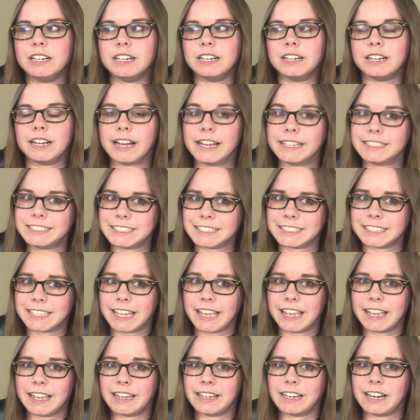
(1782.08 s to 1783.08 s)
I just
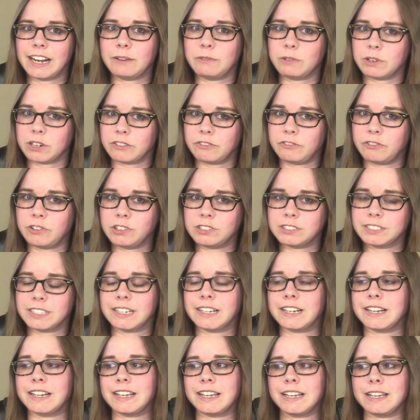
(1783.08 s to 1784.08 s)
can't. I work full
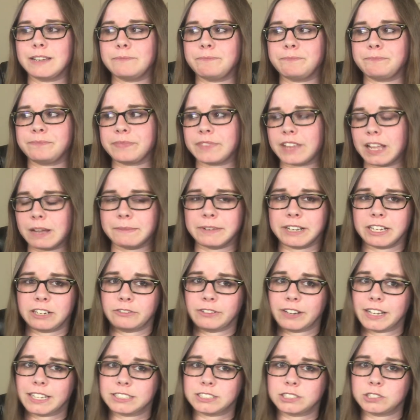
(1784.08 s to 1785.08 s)
time. I'm at
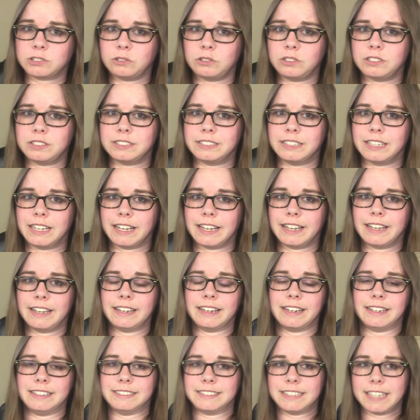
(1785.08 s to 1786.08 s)
grad school at night.
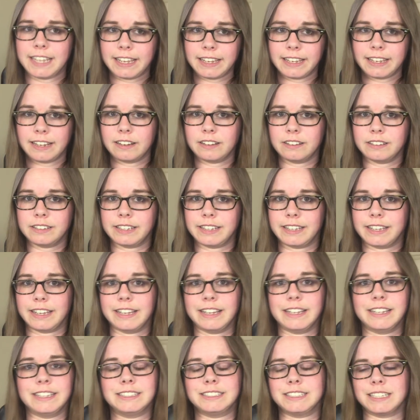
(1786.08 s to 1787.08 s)
I take care of the
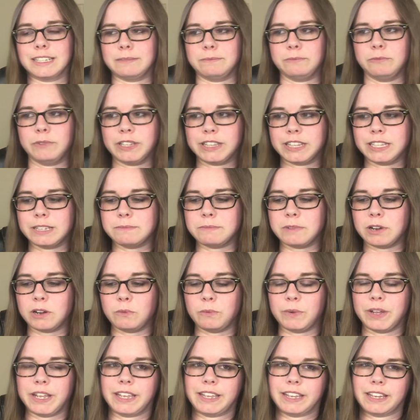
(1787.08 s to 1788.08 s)
kids. I'm with them all
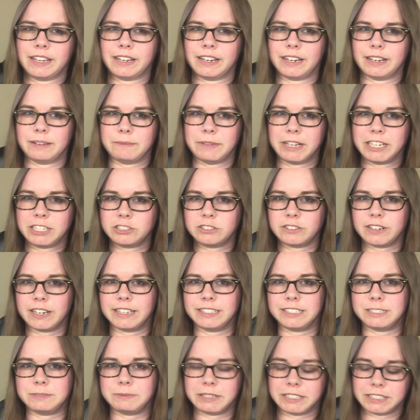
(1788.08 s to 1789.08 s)
weekend. I make sure I
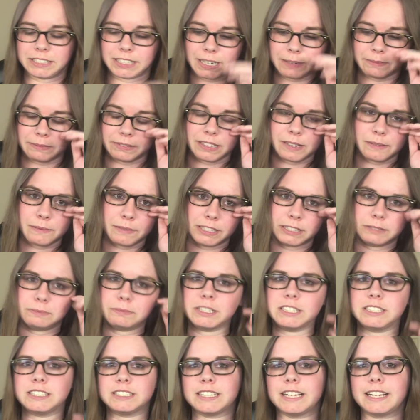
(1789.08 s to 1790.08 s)
spend time with them as
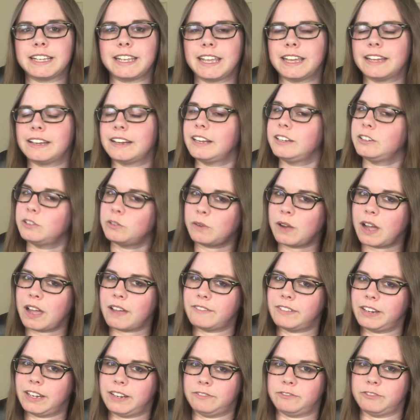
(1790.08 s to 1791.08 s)
much as I can. I don't have
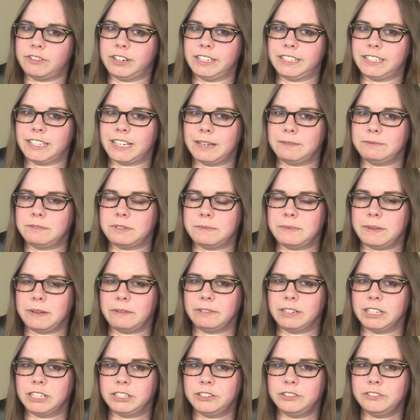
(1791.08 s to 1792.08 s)
any free time to be able
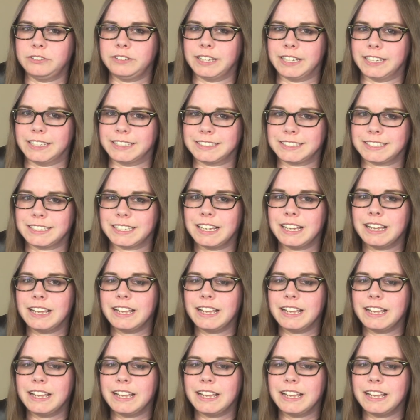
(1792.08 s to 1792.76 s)
to do this.